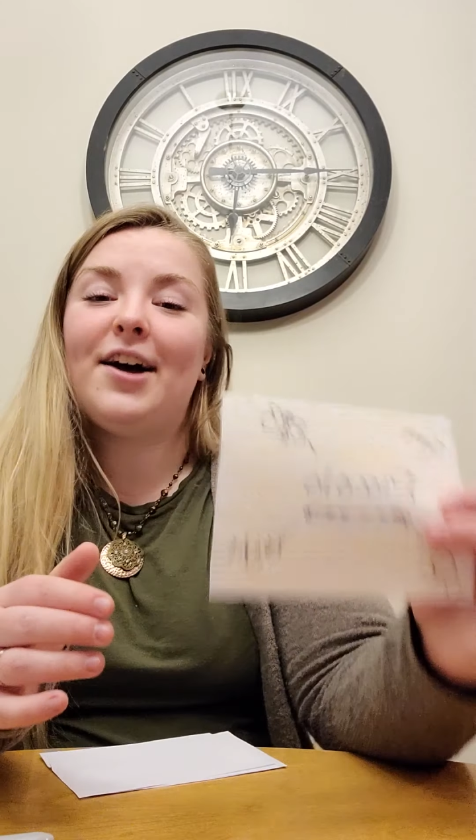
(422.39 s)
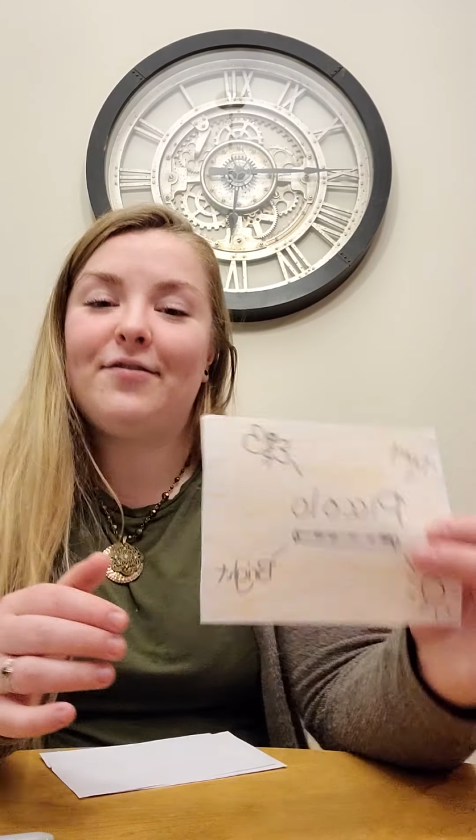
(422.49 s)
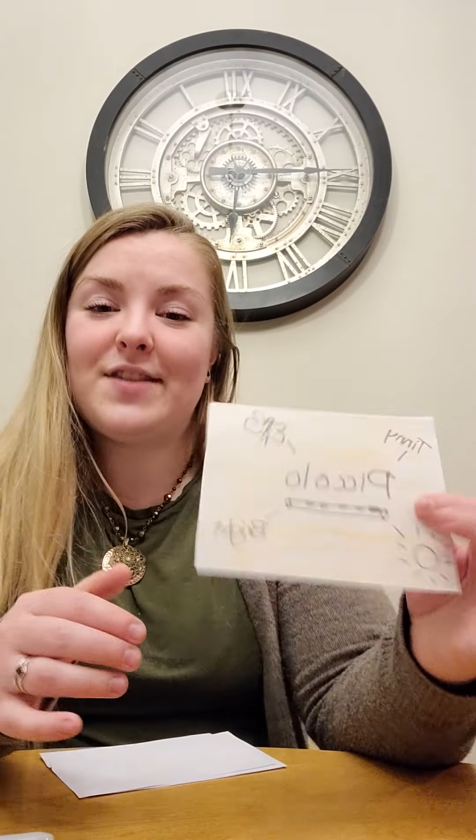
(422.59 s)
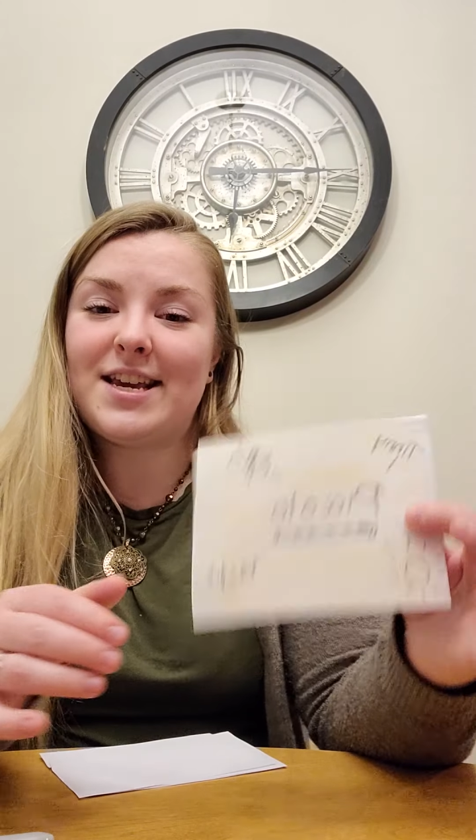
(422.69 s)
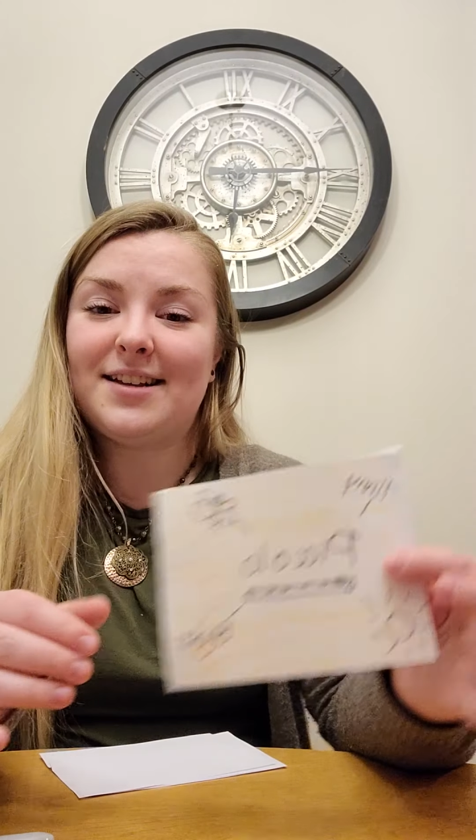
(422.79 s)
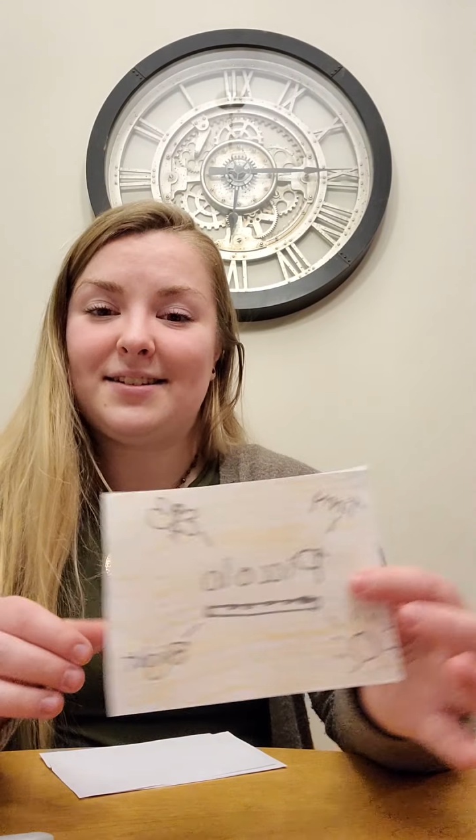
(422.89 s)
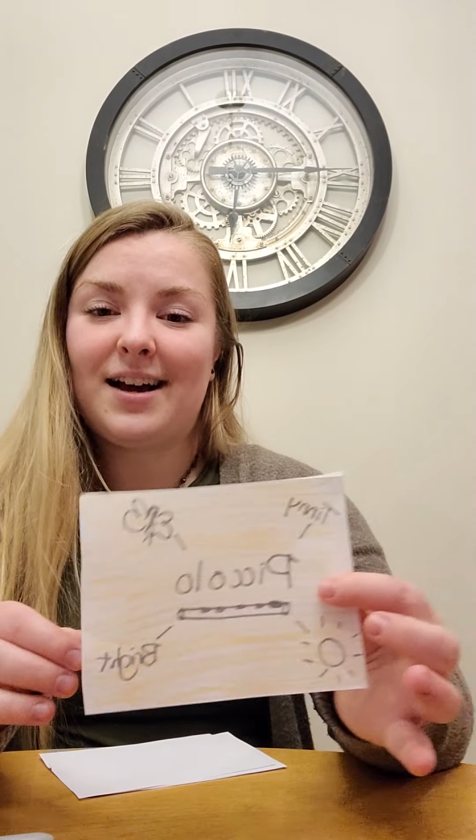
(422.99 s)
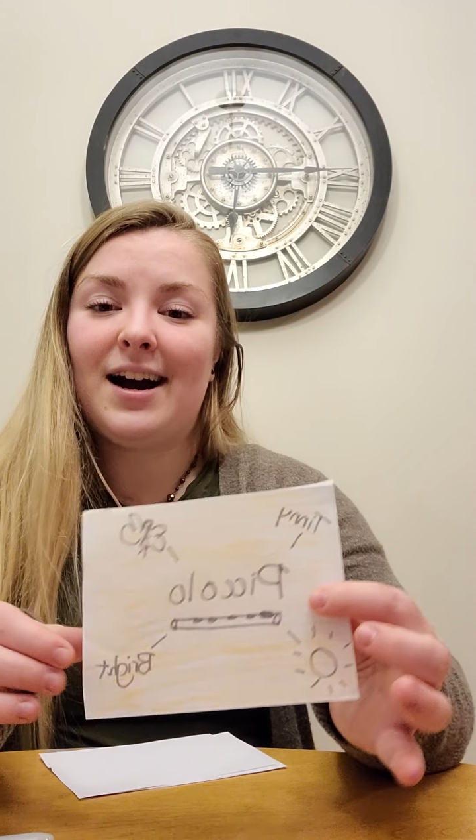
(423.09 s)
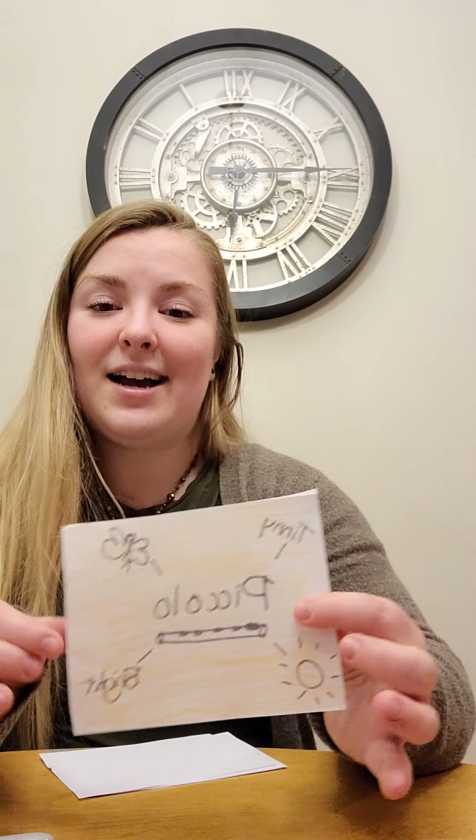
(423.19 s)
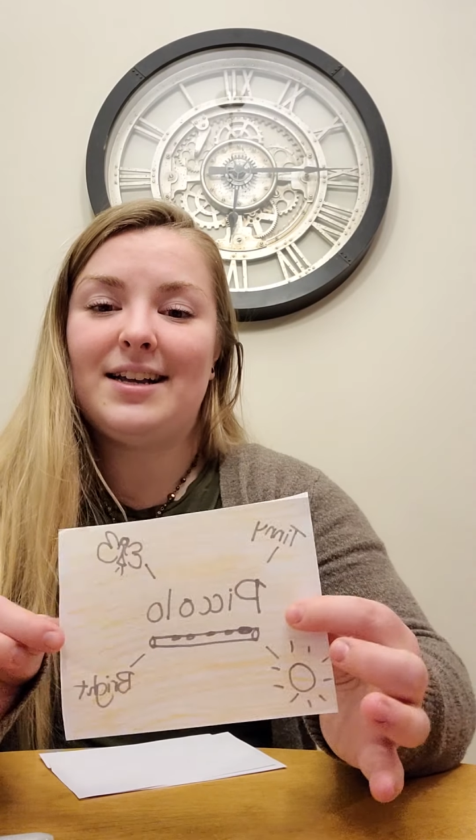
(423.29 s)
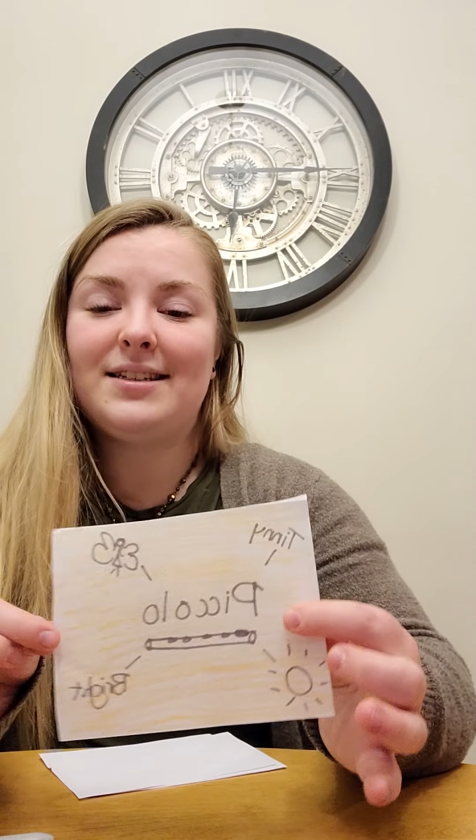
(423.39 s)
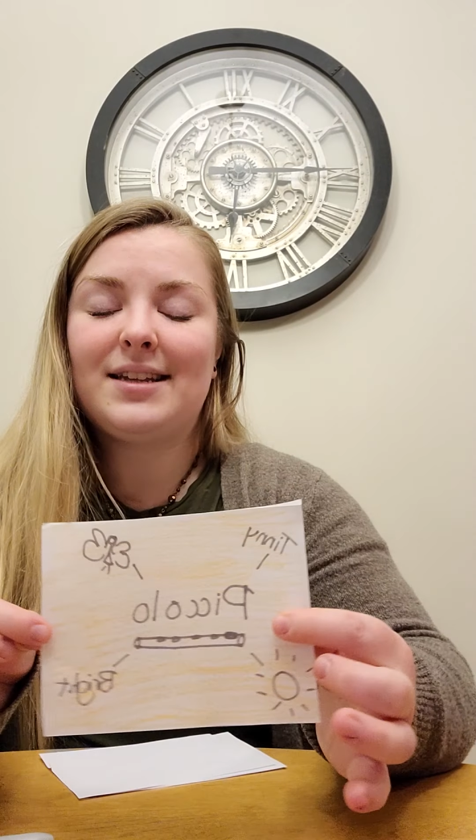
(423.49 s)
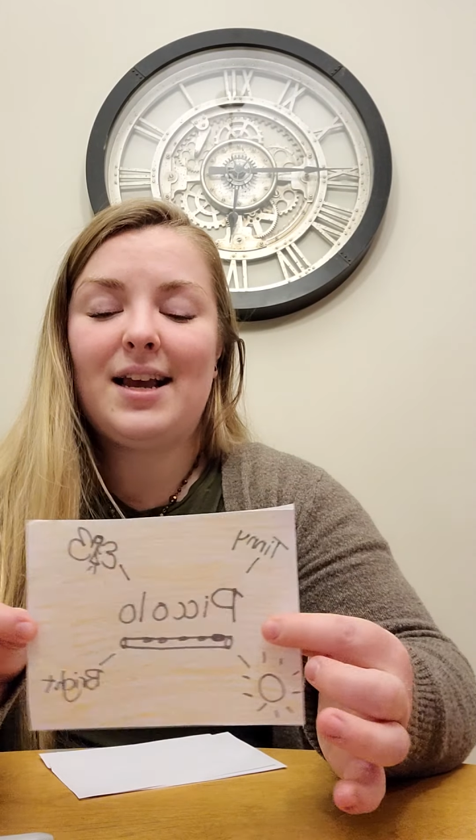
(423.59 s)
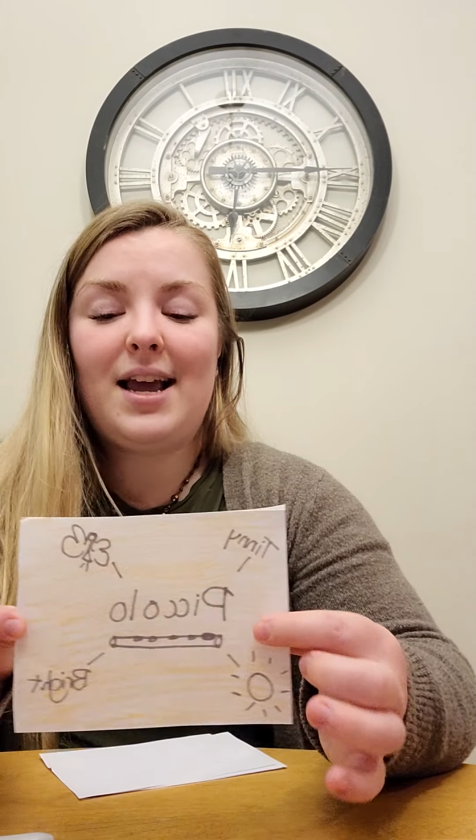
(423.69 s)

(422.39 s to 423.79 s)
of these guys,